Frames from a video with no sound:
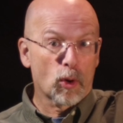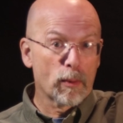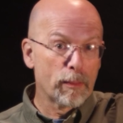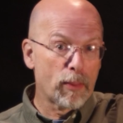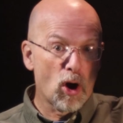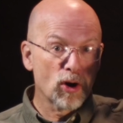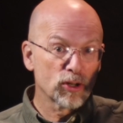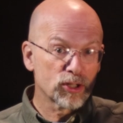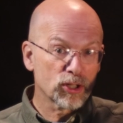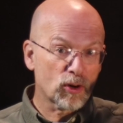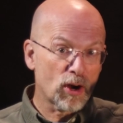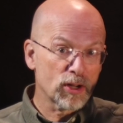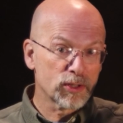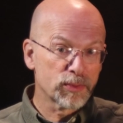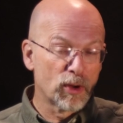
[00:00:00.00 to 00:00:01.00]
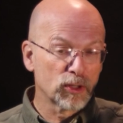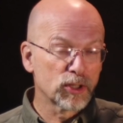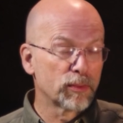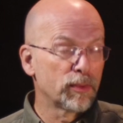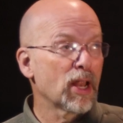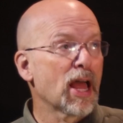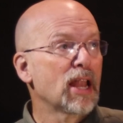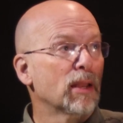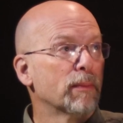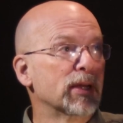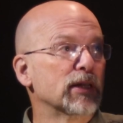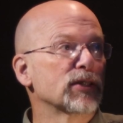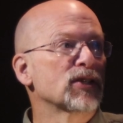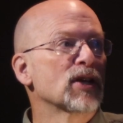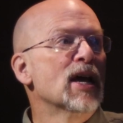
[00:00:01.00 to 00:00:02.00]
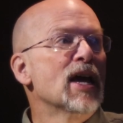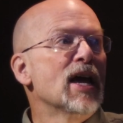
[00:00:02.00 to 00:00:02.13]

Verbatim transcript: or bars across multiple elements,